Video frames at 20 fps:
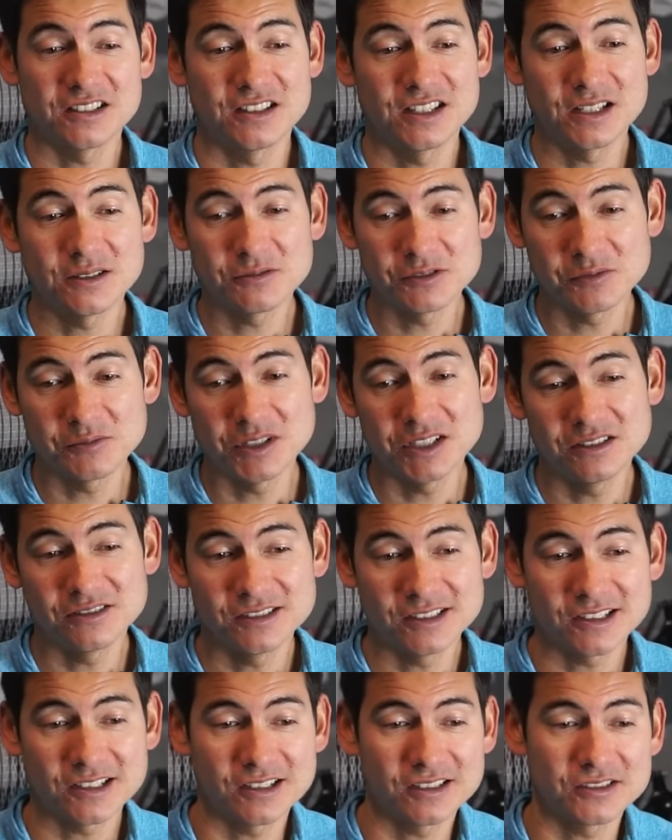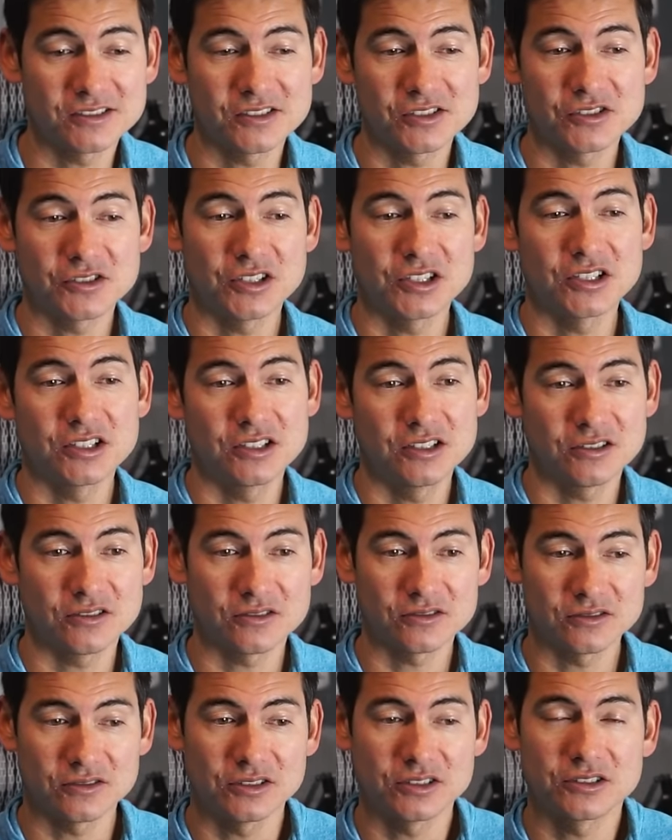and that was mainly concentrated
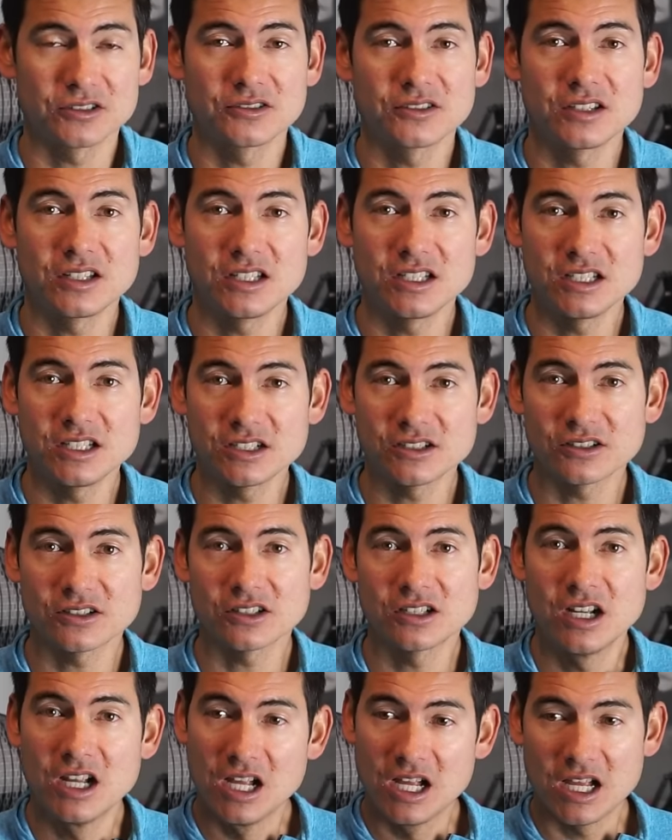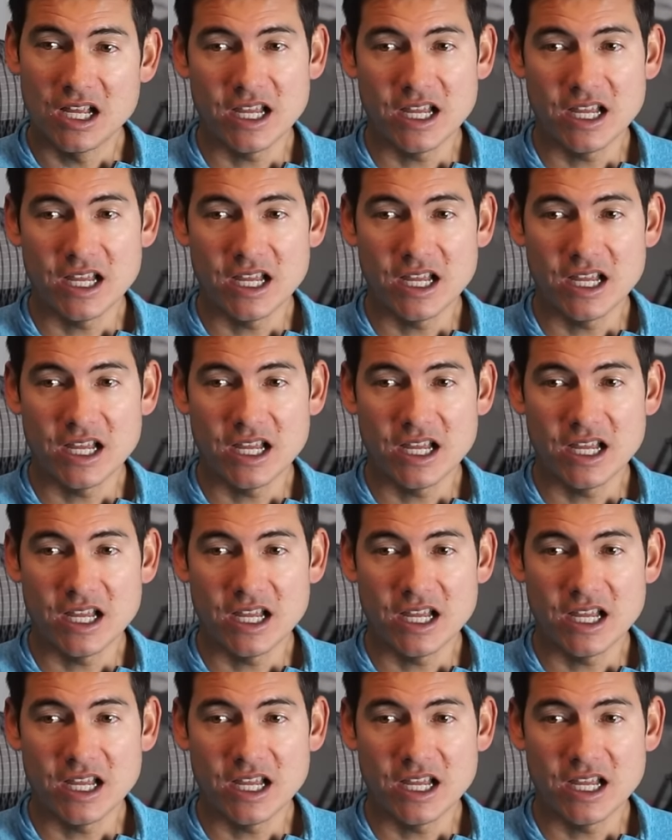earlier in the year.